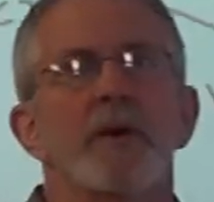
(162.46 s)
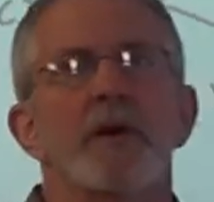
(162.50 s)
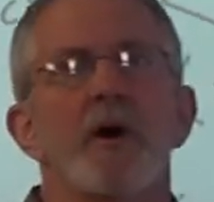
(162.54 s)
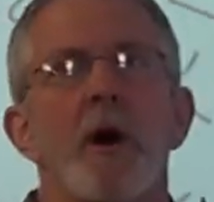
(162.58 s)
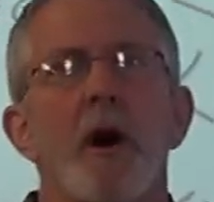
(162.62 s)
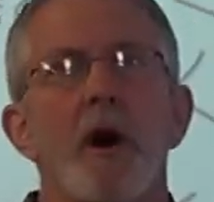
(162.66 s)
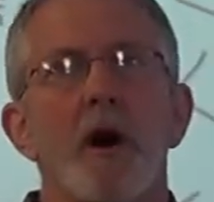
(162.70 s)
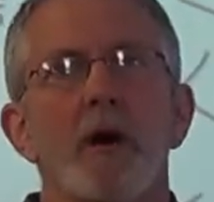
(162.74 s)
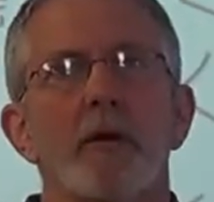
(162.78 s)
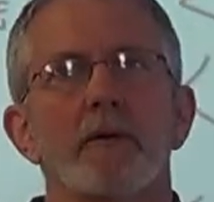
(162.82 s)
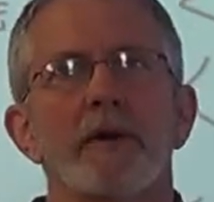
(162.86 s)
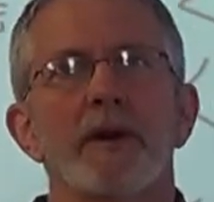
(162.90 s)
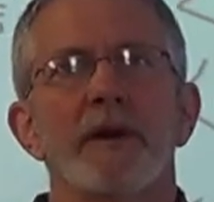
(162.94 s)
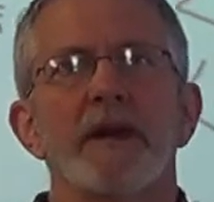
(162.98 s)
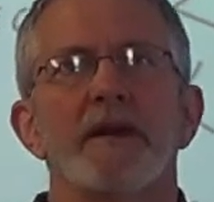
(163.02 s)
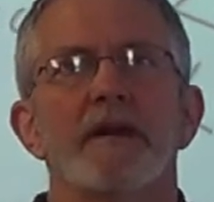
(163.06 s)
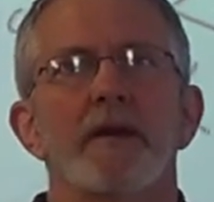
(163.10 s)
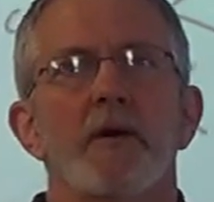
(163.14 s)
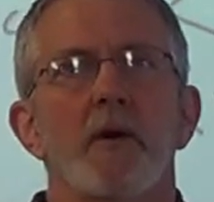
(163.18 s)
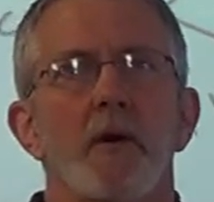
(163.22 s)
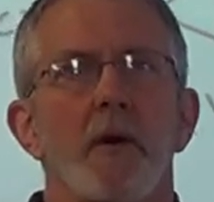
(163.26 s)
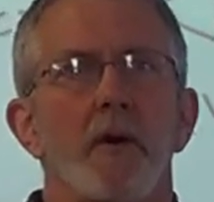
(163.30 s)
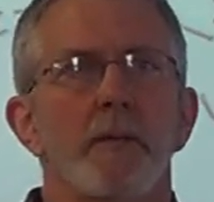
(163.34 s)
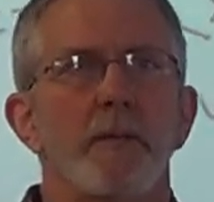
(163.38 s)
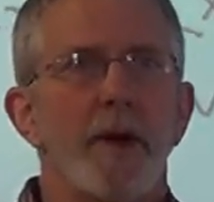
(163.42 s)
we already
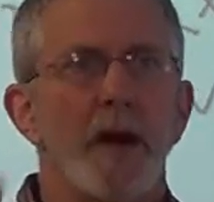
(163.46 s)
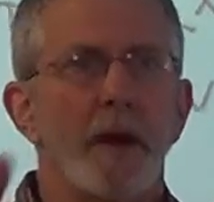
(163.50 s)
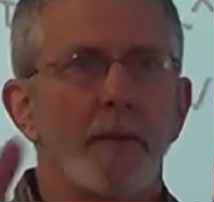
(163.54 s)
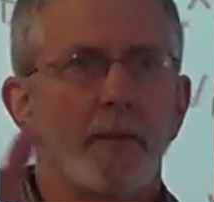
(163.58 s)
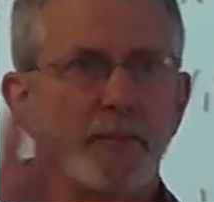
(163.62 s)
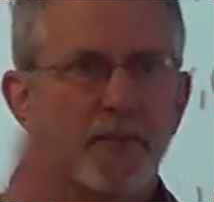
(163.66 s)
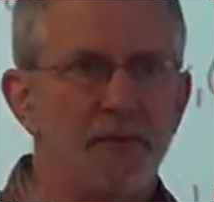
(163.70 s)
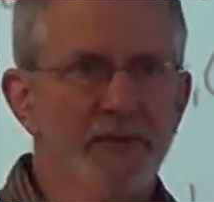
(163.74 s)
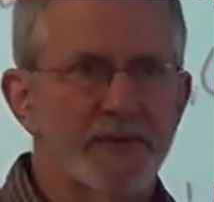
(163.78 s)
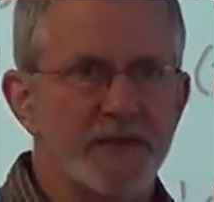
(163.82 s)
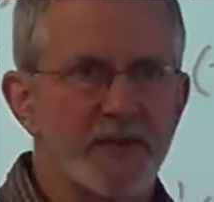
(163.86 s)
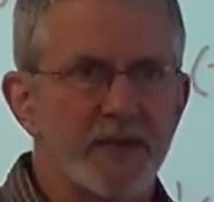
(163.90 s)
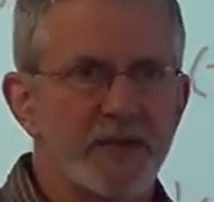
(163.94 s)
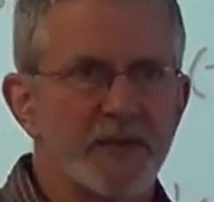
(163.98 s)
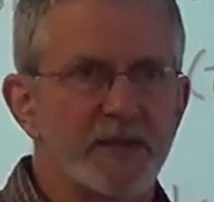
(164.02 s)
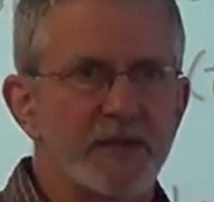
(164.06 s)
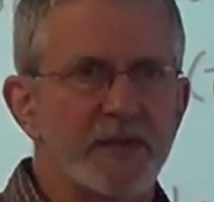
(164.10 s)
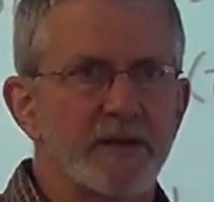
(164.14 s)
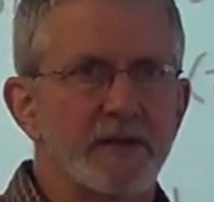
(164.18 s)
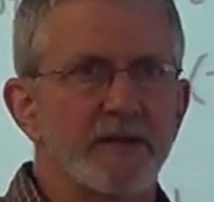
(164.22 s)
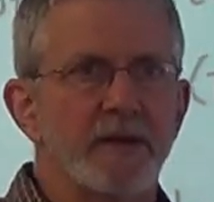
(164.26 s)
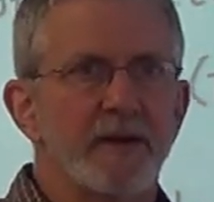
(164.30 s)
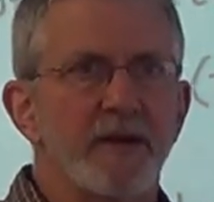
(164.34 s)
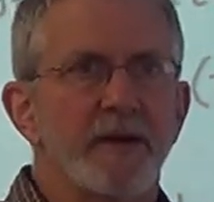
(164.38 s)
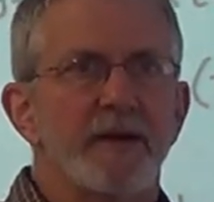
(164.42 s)
know about
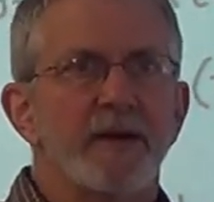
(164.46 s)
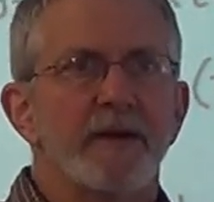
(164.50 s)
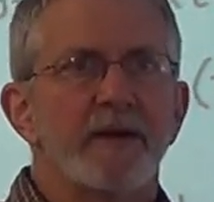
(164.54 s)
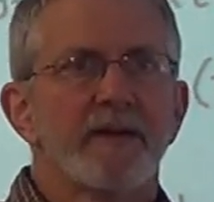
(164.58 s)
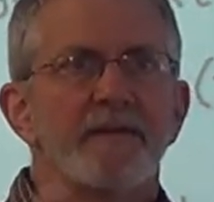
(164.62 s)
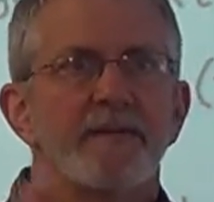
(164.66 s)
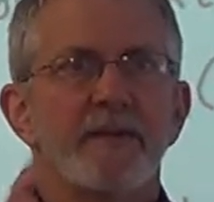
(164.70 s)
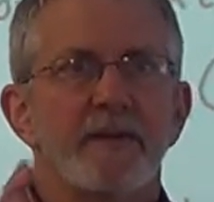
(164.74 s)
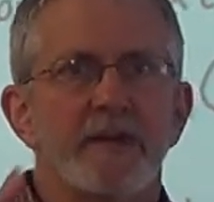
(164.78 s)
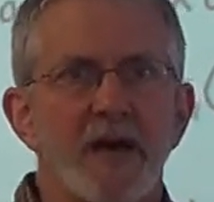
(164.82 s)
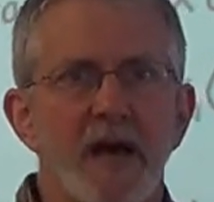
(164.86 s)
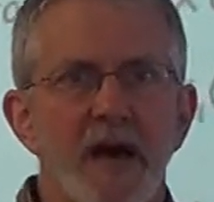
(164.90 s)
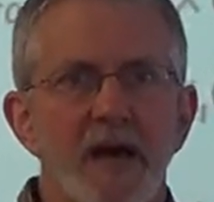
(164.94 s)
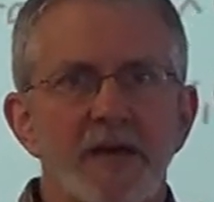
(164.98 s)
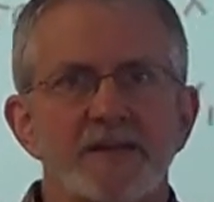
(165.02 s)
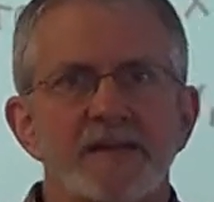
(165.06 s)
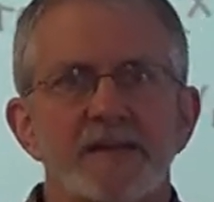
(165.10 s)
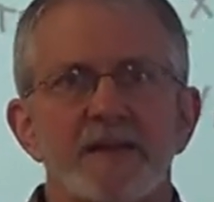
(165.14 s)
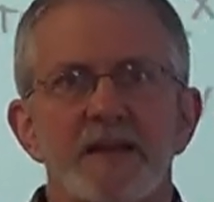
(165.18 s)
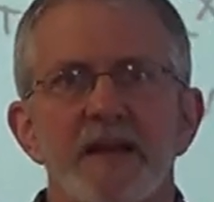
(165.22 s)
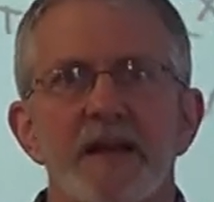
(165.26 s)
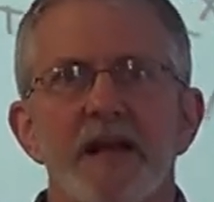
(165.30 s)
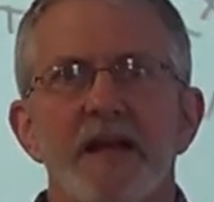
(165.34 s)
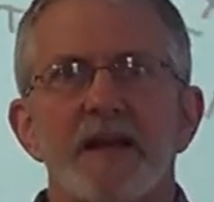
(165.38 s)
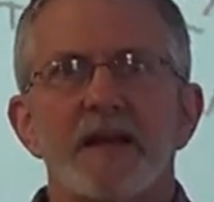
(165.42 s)
position,
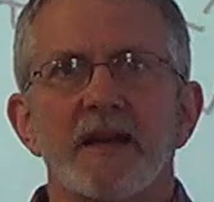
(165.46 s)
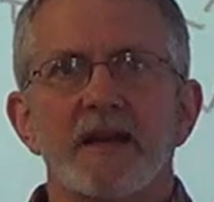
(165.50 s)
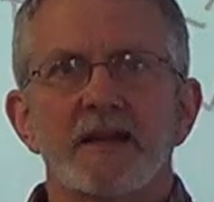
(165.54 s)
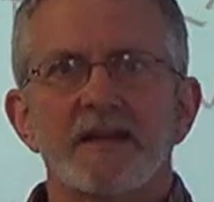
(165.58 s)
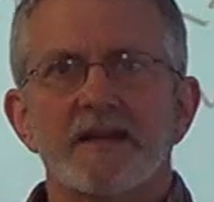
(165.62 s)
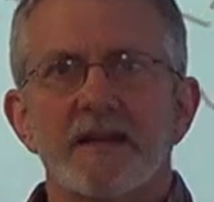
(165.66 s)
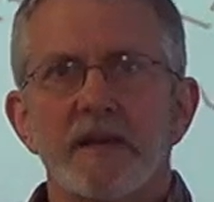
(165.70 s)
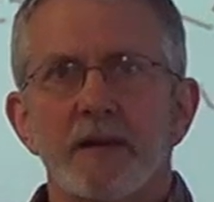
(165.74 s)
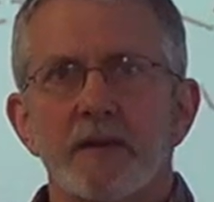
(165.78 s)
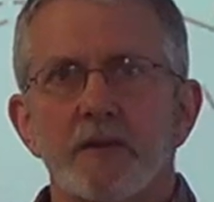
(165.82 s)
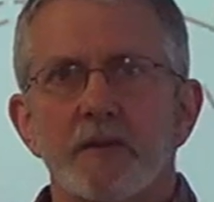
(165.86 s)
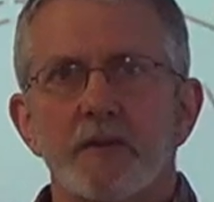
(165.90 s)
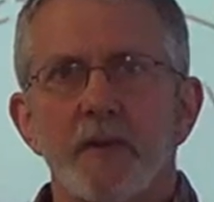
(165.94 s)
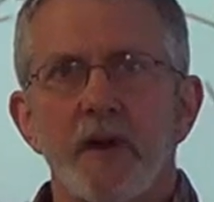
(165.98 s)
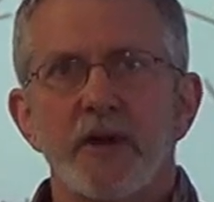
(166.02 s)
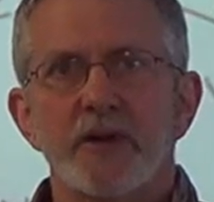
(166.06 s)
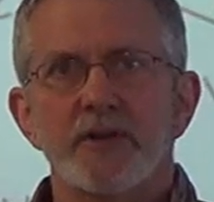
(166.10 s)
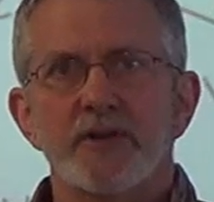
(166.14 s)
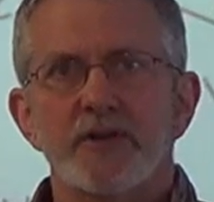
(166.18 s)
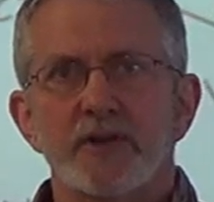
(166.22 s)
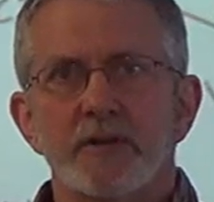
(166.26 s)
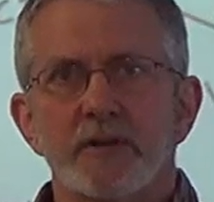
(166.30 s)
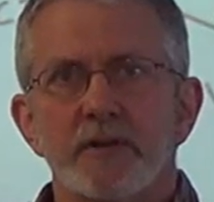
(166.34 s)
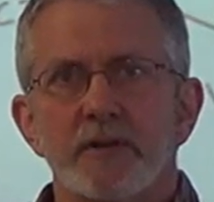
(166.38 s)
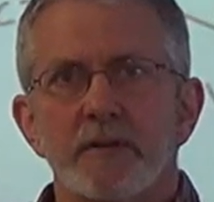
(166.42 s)
velocity, and
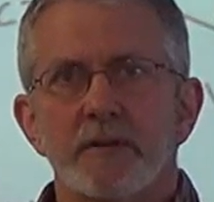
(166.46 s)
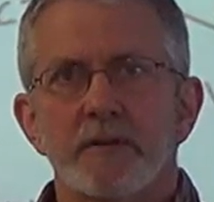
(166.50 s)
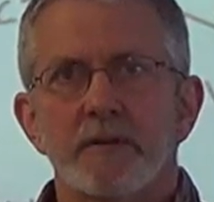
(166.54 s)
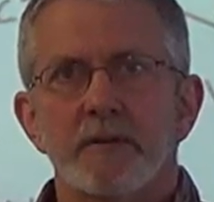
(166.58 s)
acceleration